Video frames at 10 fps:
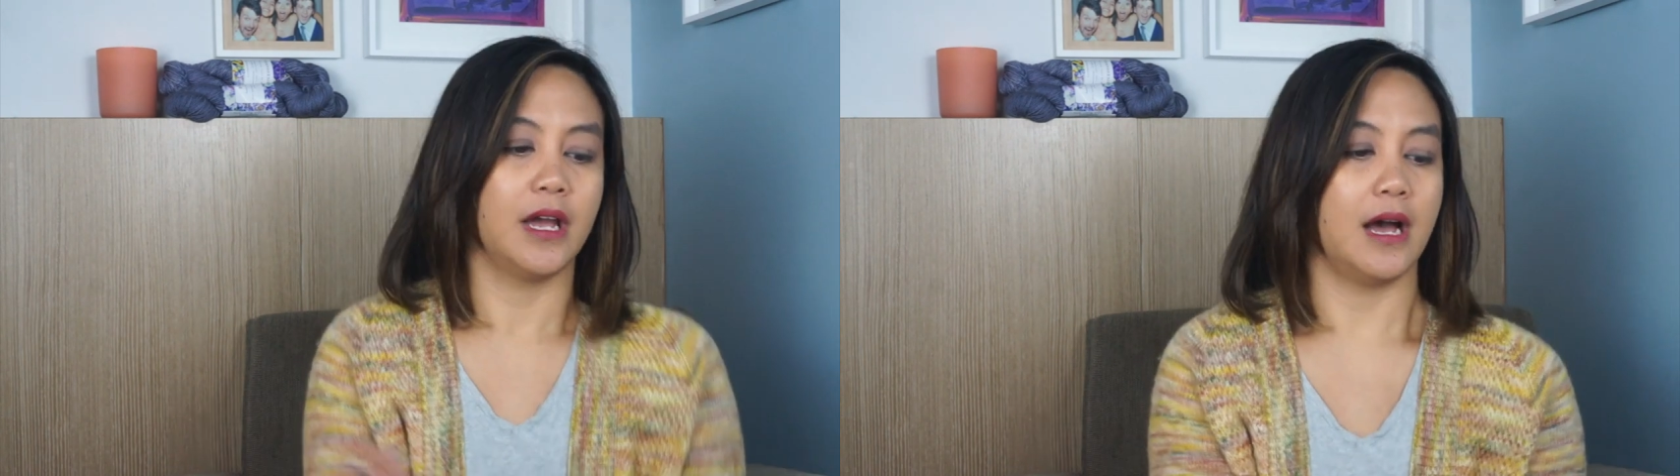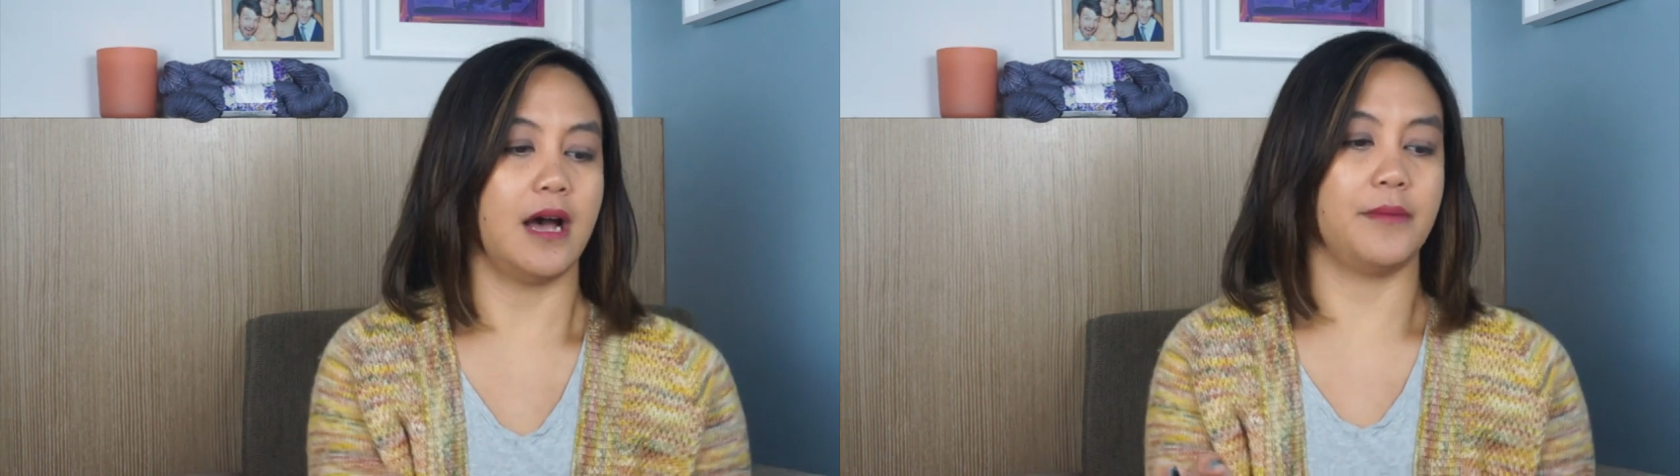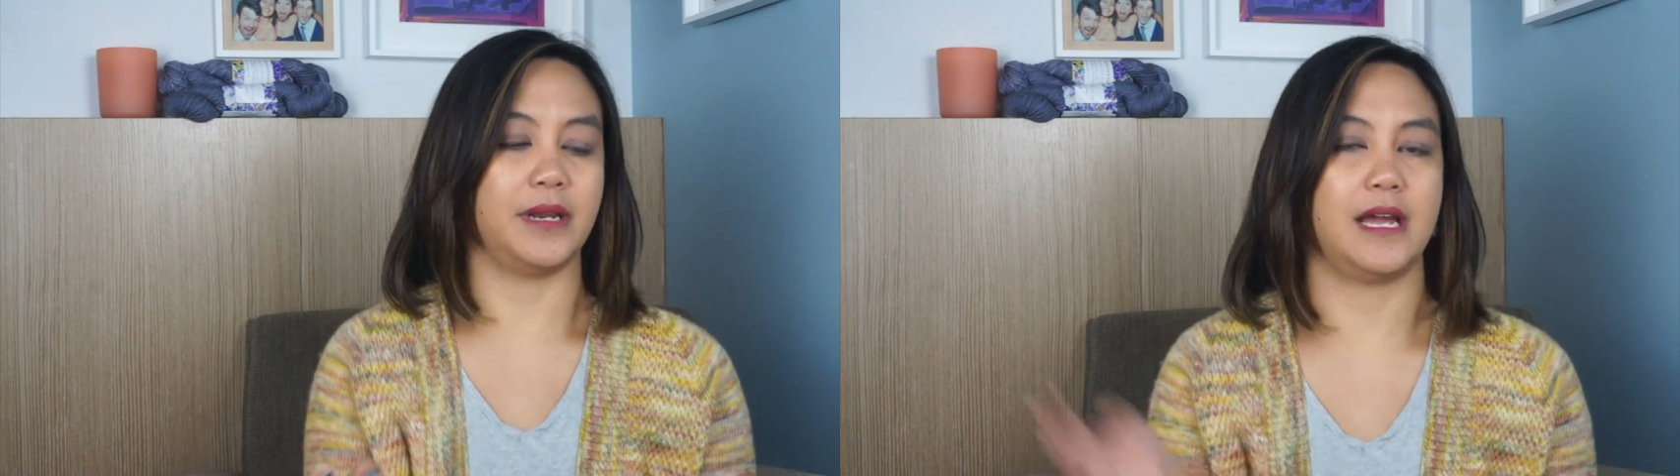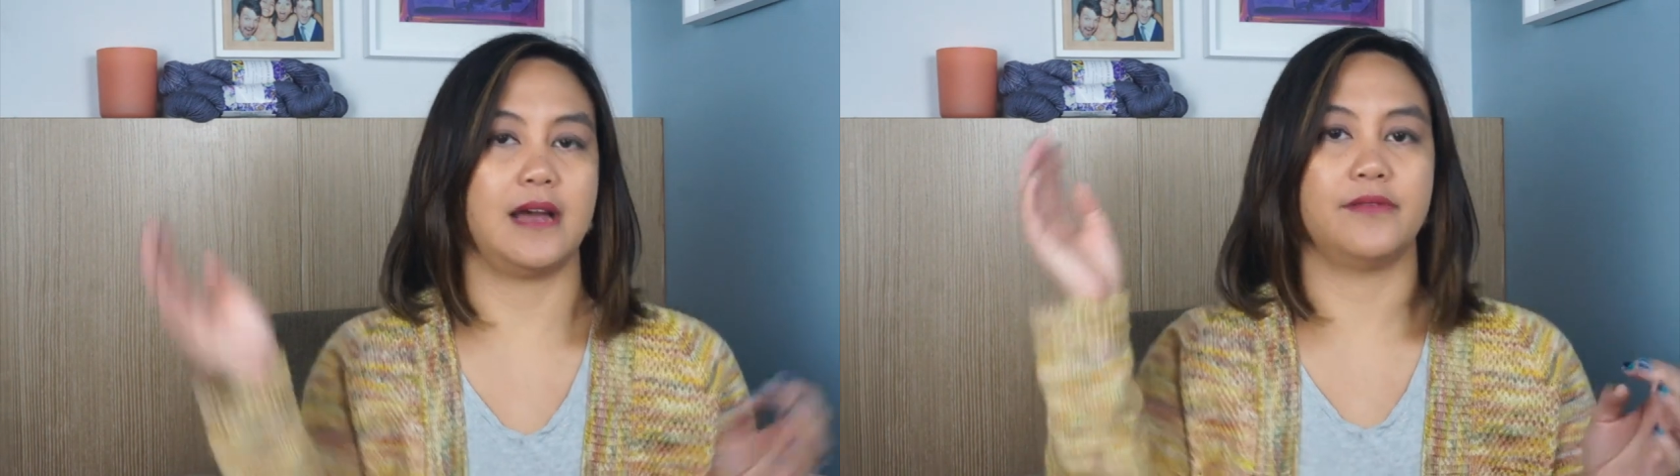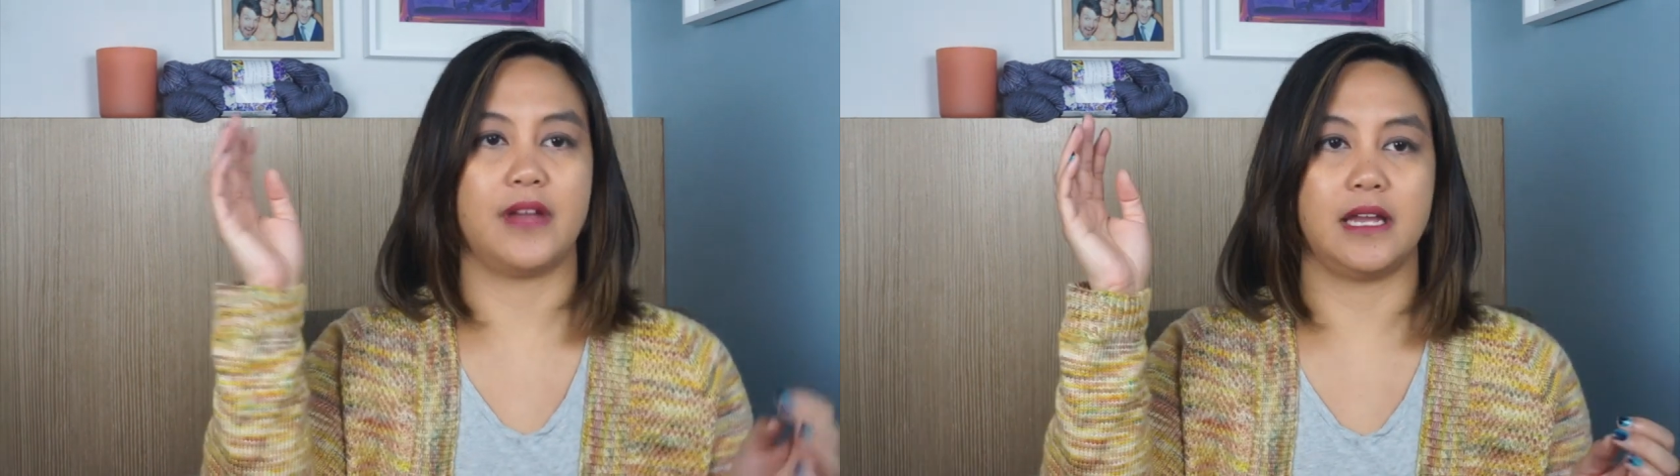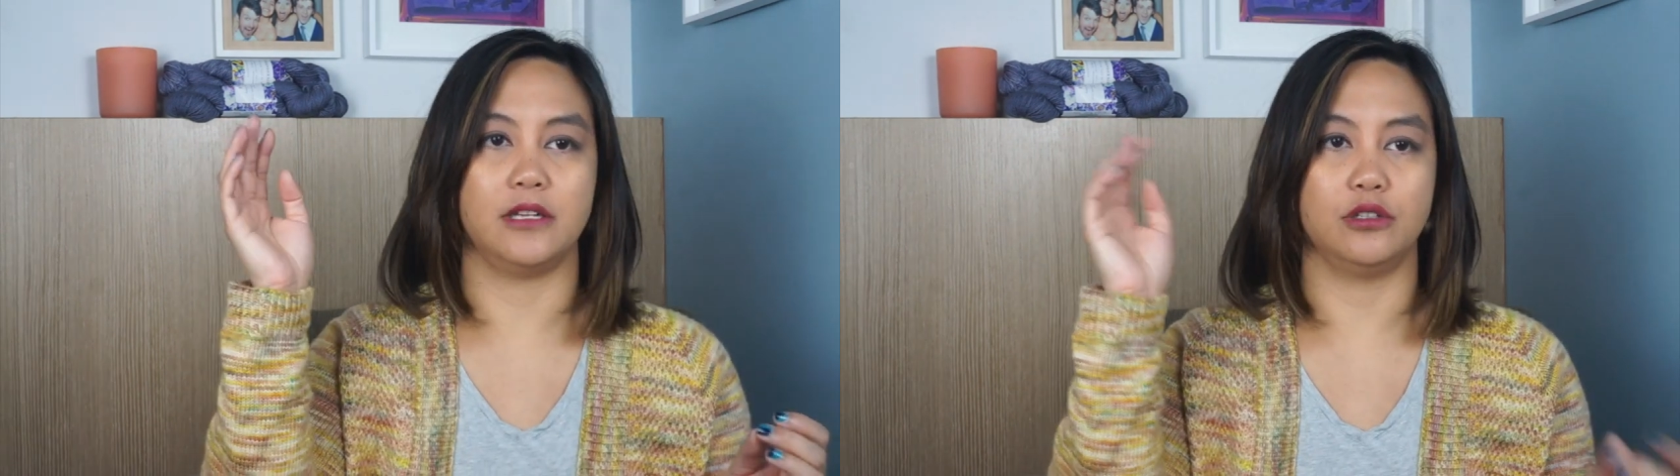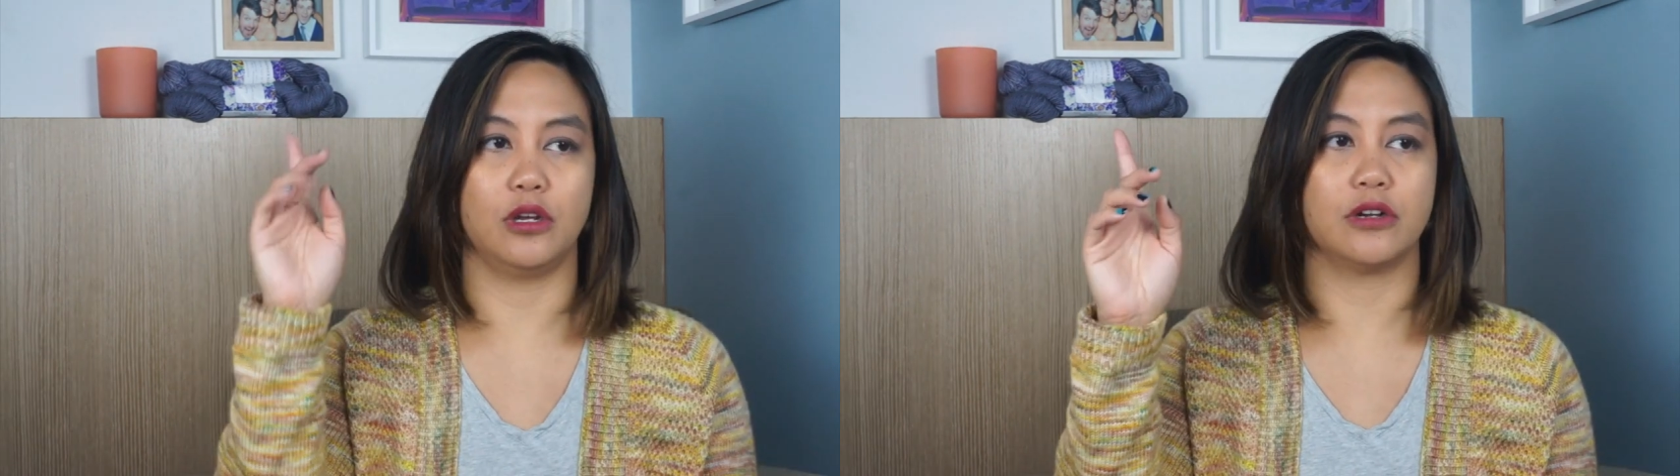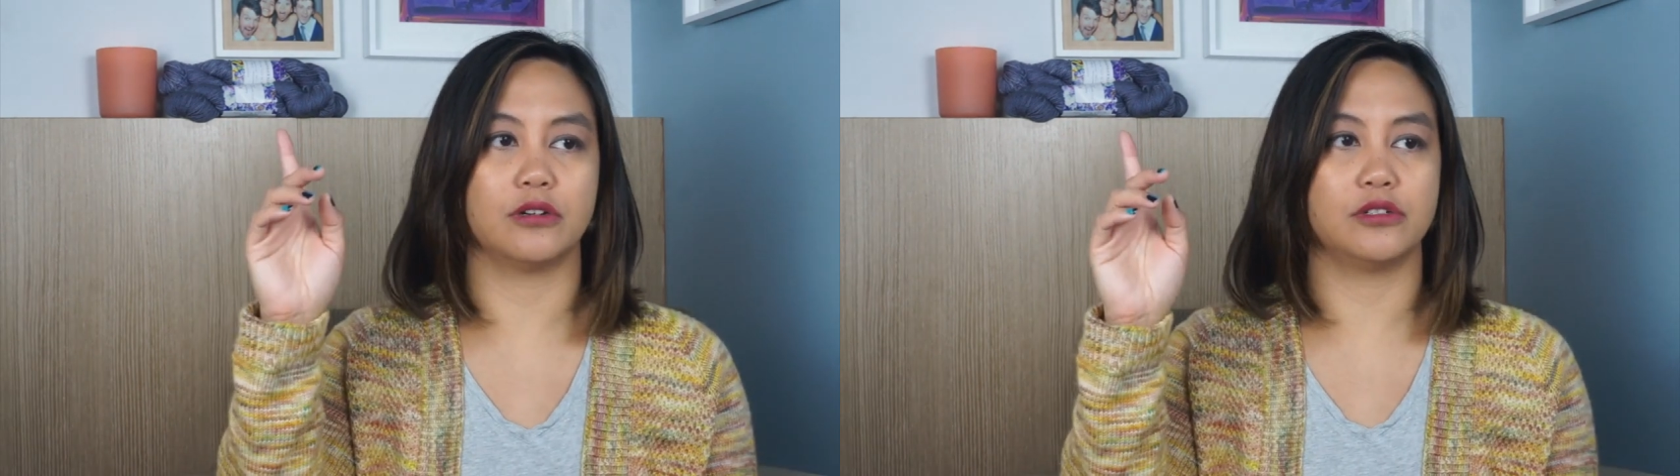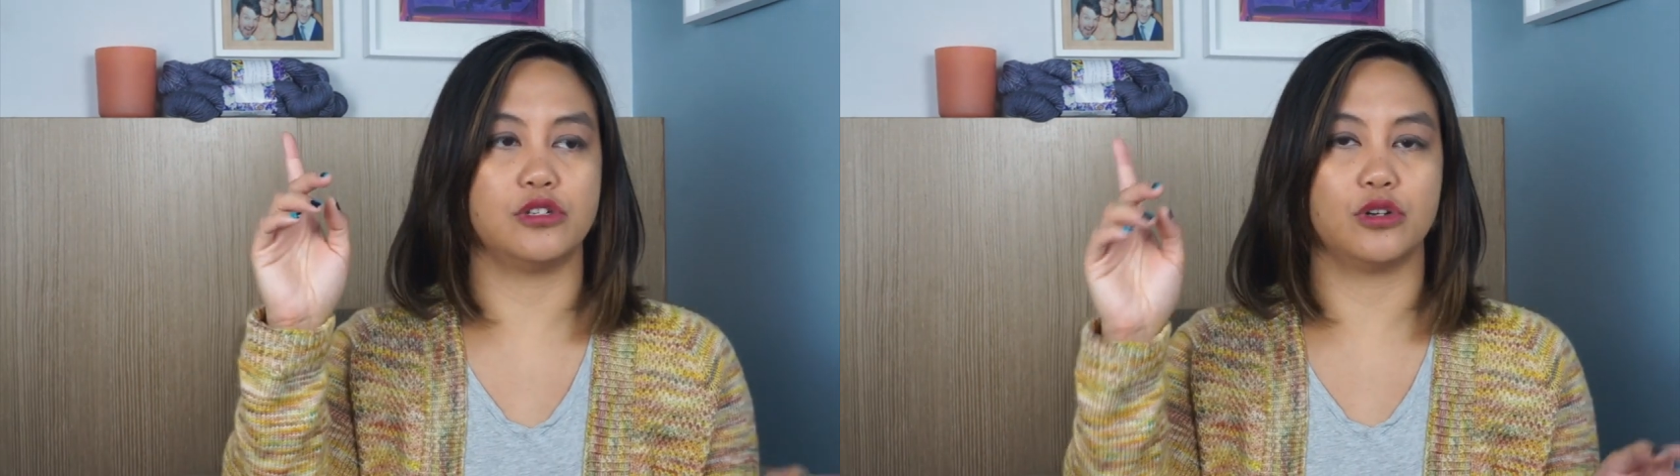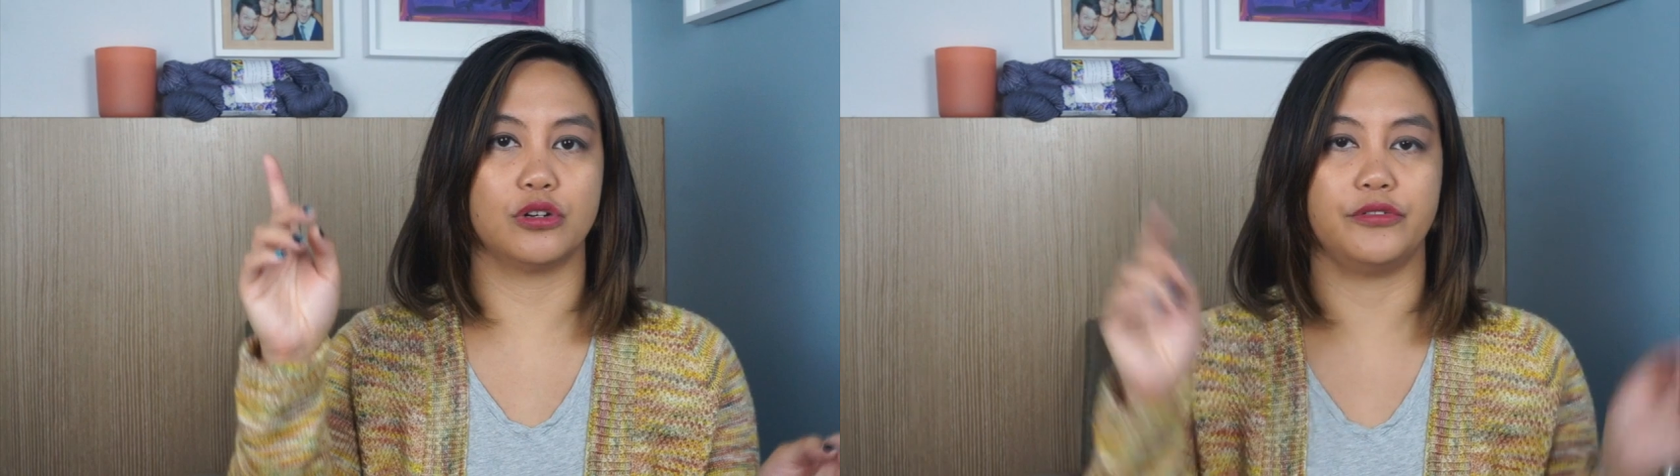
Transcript: And I have a long tutorial